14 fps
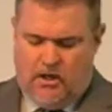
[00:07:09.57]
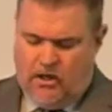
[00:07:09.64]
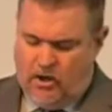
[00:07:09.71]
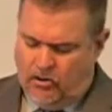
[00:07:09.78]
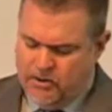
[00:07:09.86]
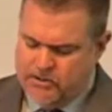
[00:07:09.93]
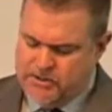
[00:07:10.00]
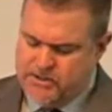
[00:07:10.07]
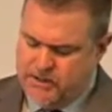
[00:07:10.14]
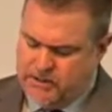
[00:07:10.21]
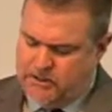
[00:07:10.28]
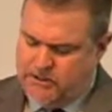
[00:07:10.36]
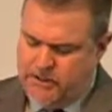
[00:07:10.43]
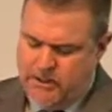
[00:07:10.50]
All is
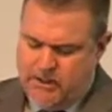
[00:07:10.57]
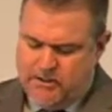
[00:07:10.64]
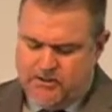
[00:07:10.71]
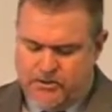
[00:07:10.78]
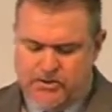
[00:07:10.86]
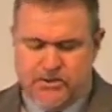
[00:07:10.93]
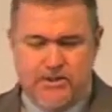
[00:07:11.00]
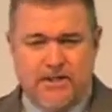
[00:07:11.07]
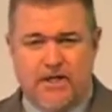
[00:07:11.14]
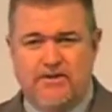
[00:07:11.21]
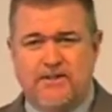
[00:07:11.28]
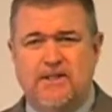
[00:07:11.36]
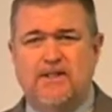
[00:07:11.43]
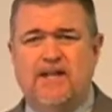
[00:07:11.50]
done. There's
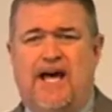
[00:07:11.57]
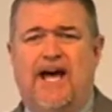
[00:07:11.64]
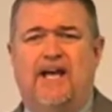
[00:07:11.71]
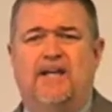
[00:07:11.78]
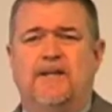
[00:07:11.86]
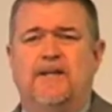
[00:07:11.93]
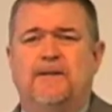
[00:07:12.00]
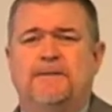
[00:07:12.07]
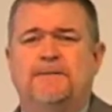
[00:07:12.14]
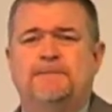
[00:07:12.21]
nothing lacking.